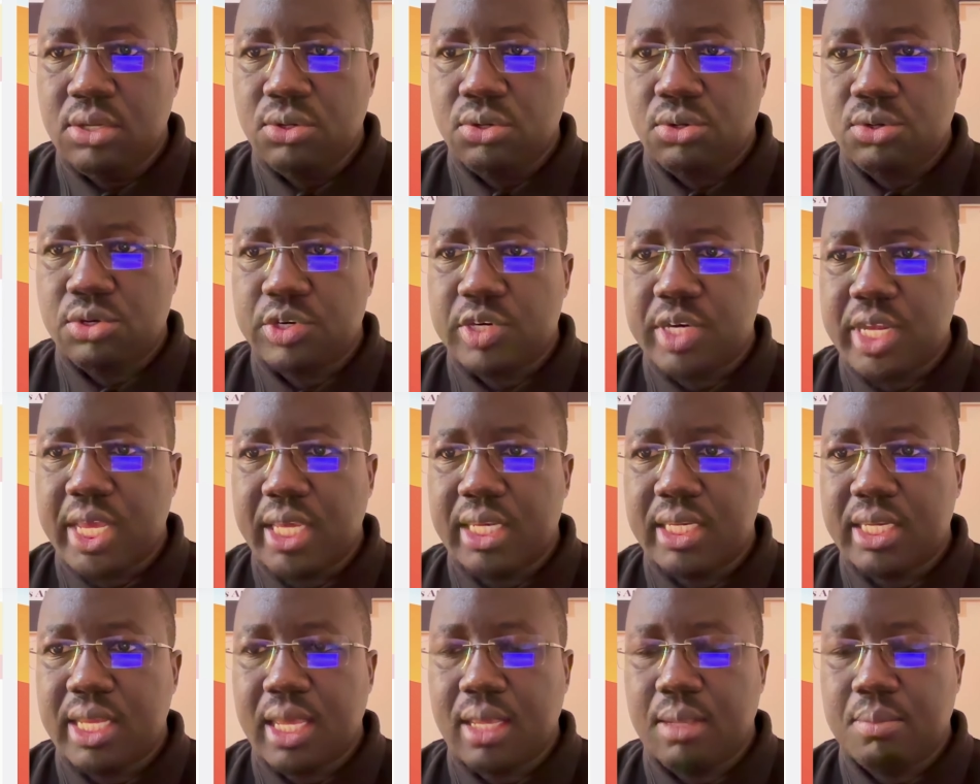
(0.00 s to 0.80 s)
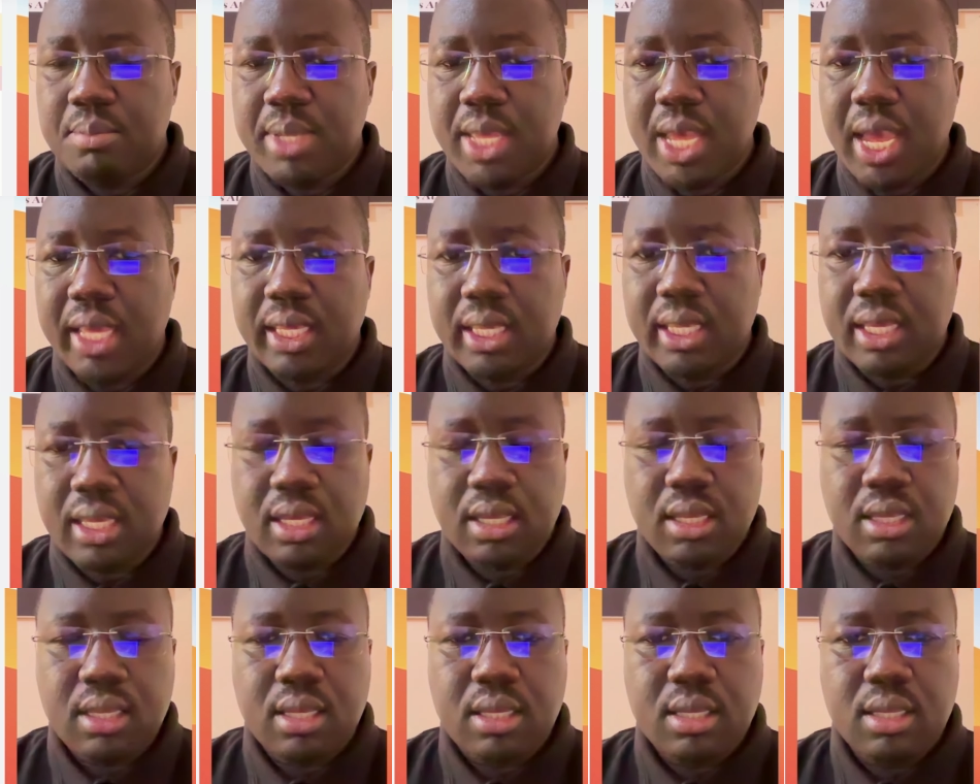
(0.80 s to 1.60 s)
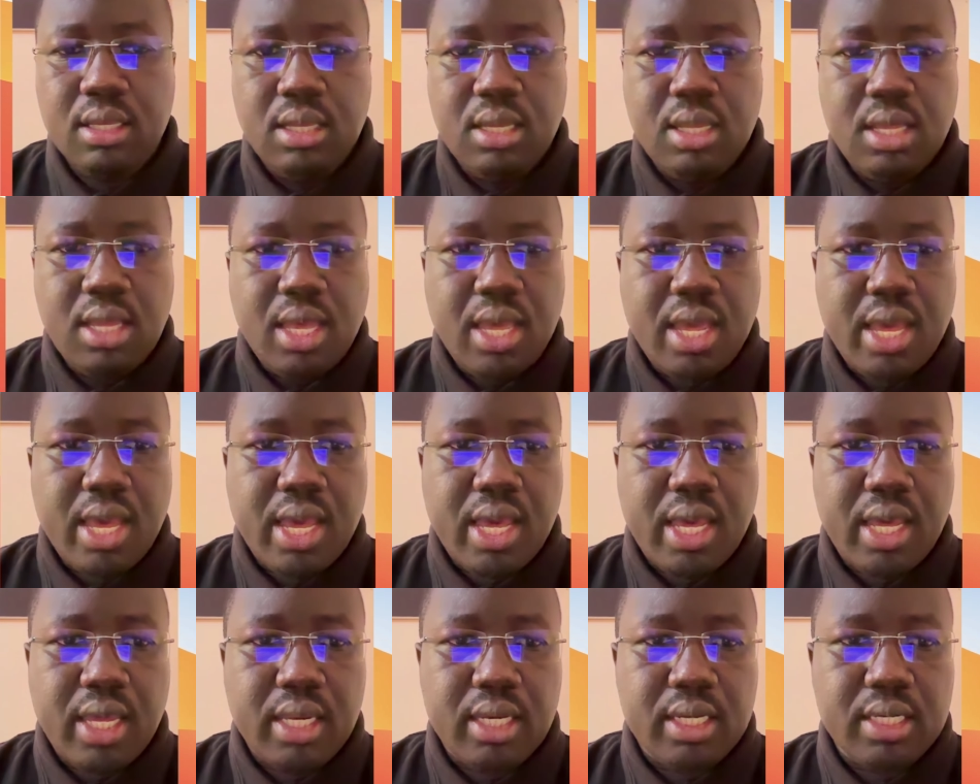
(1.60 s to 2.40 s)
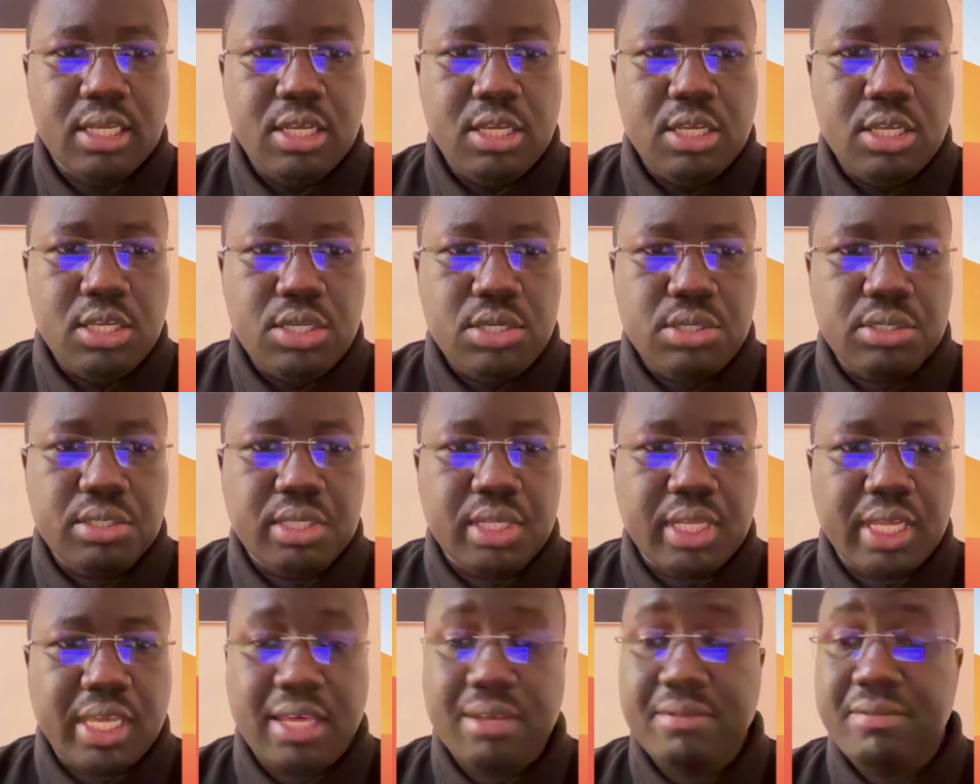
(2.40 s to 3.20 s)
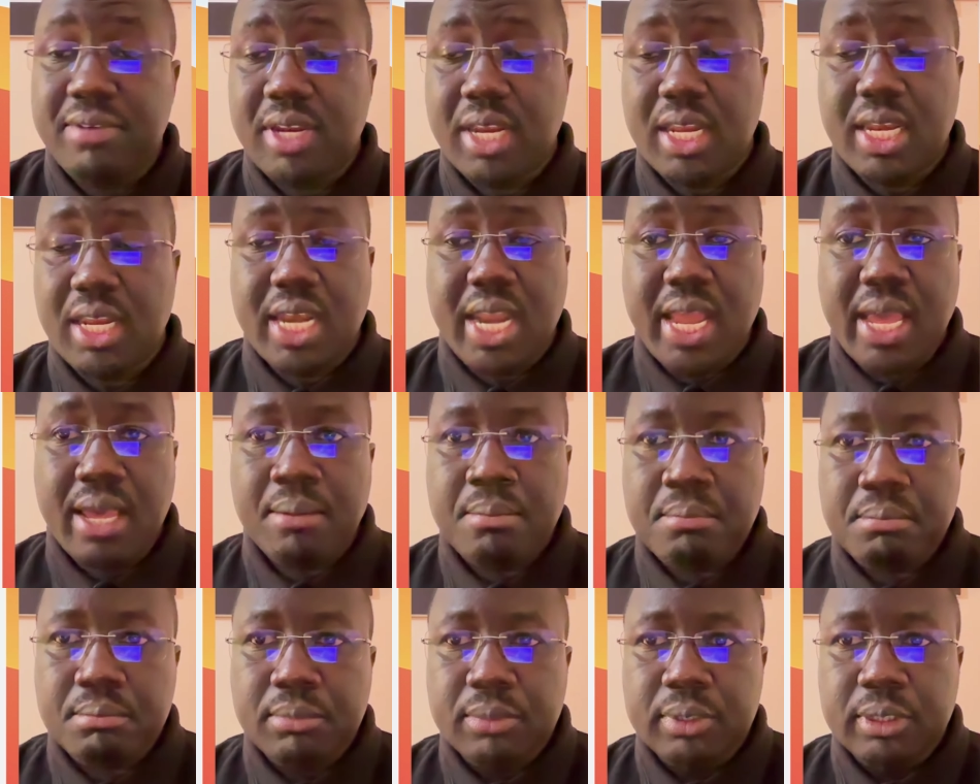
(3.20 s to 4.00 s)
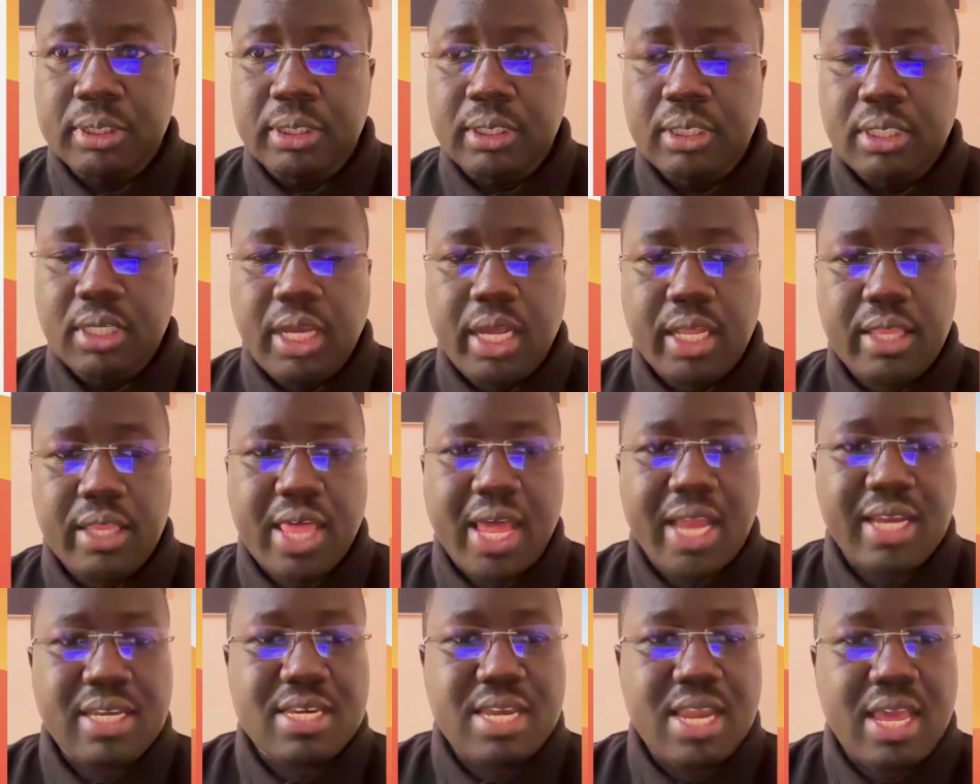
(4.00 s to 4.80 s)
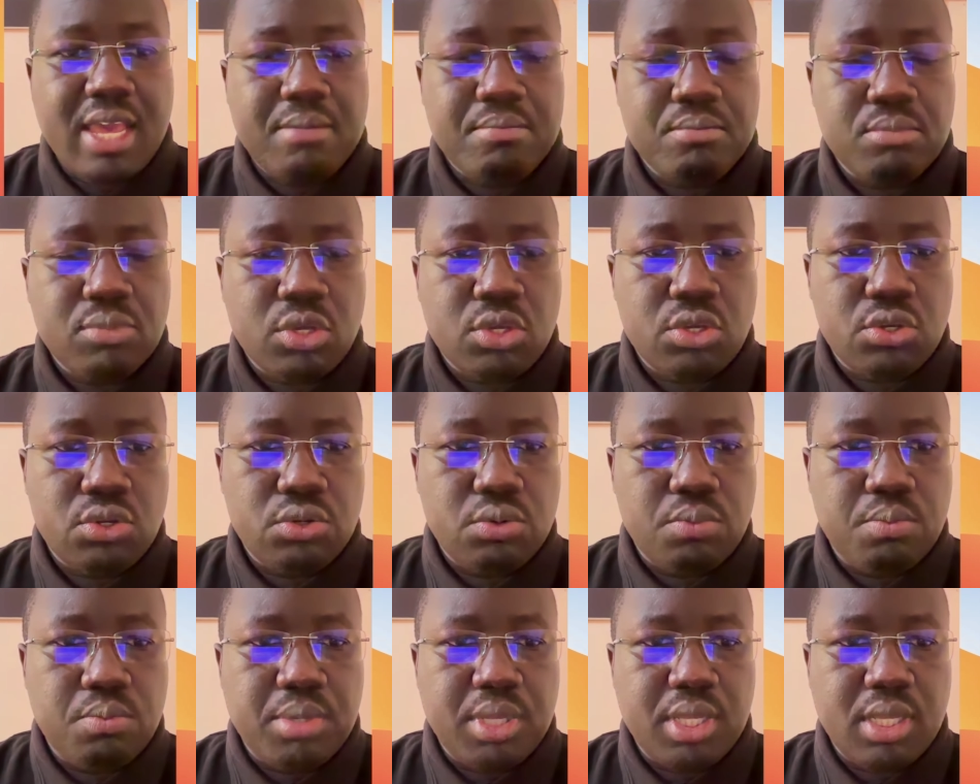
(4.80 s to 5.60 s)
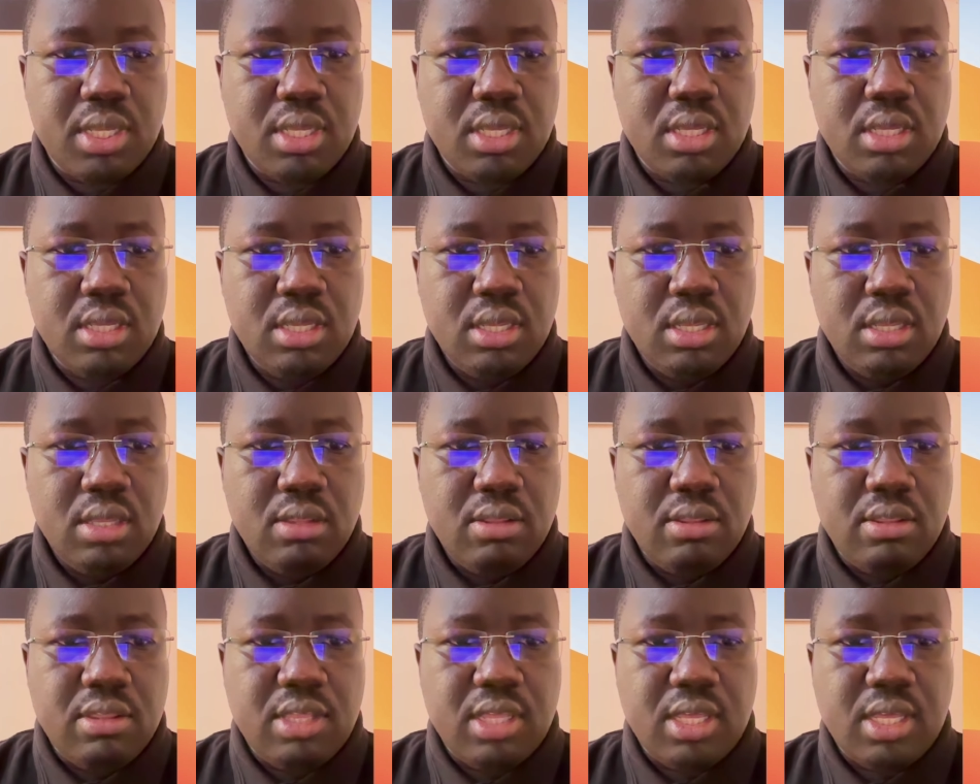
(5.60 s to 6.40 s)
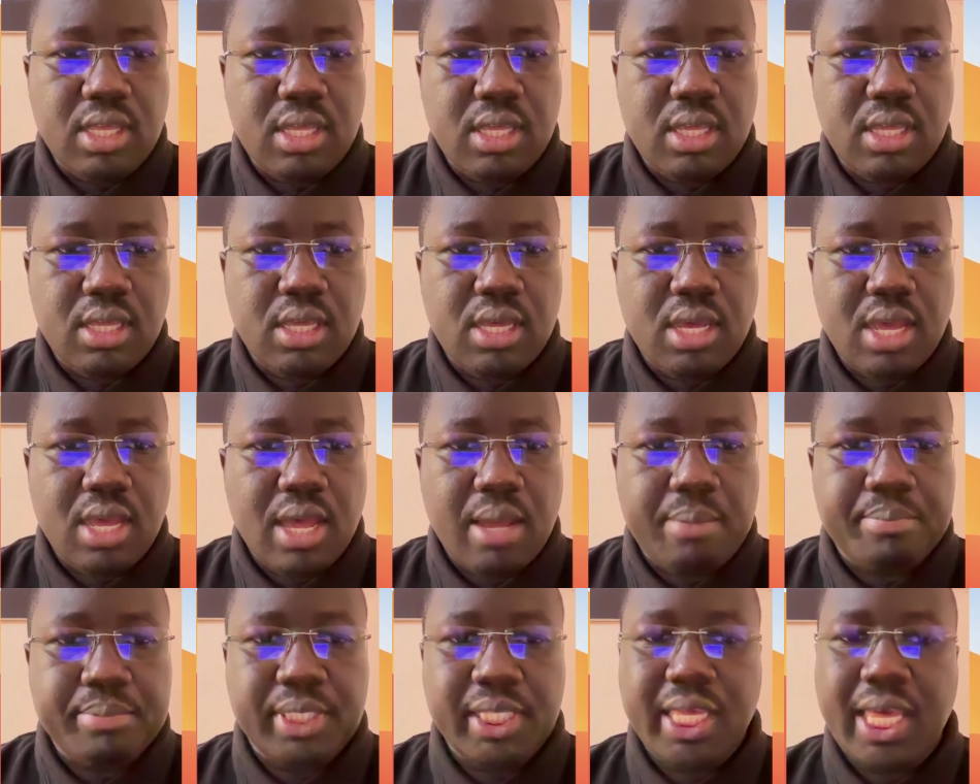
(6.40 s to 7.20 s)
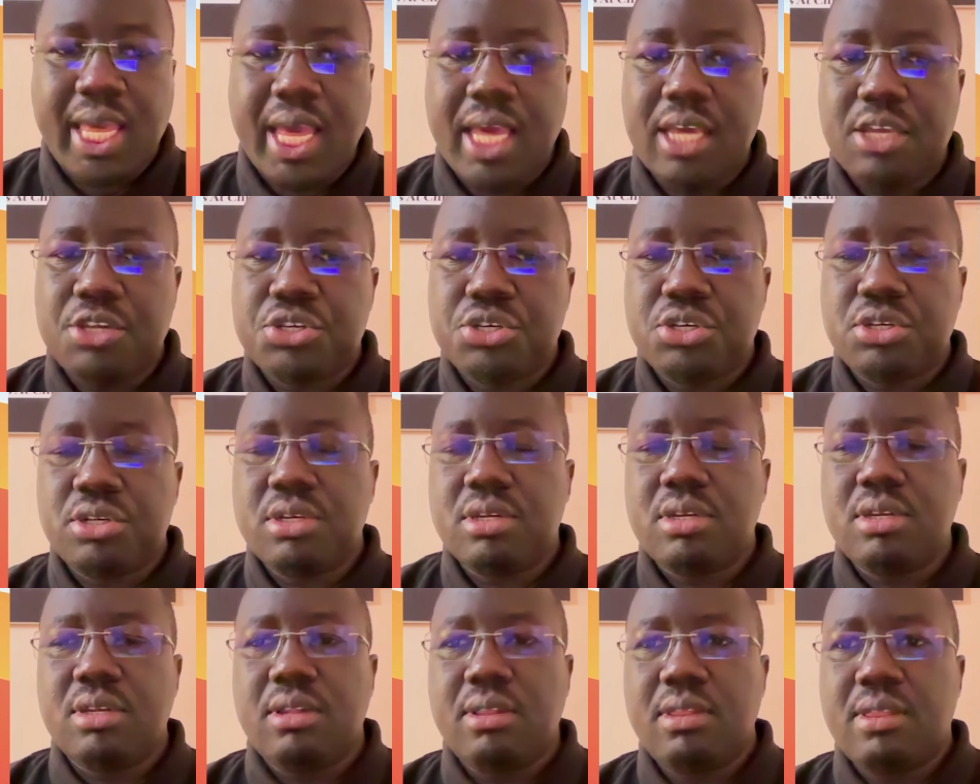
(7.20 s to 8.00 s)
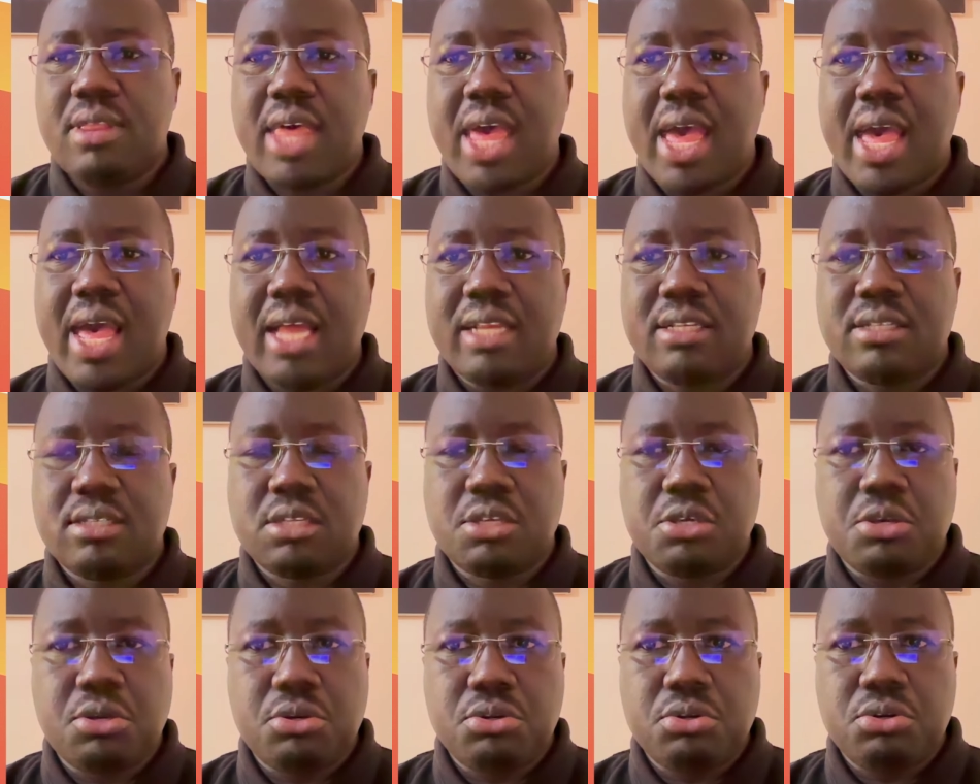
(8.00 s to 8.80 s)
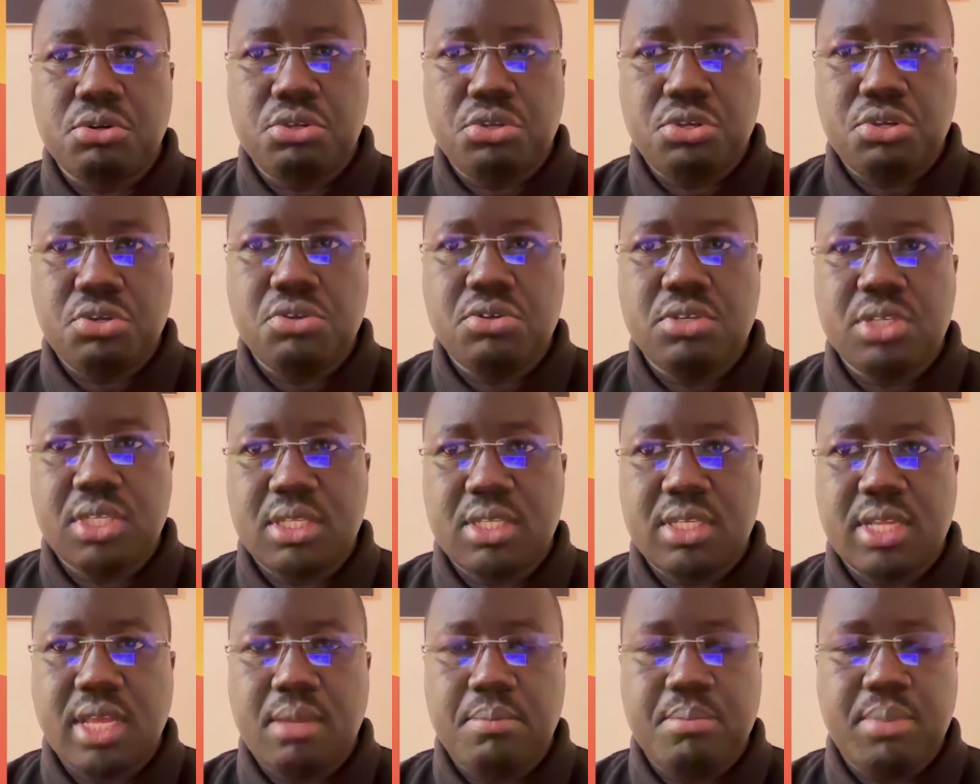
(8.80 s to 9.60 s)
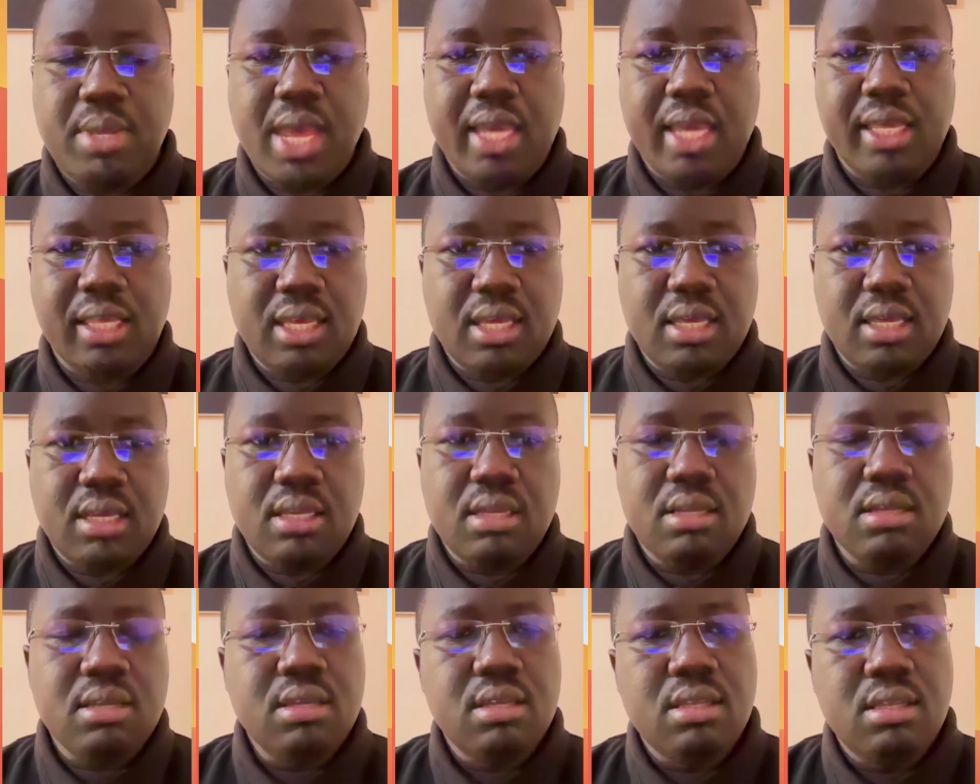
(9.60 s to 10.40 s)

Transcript: create API key, and you'll give it a name, and that name could be the application that's going to use this API key.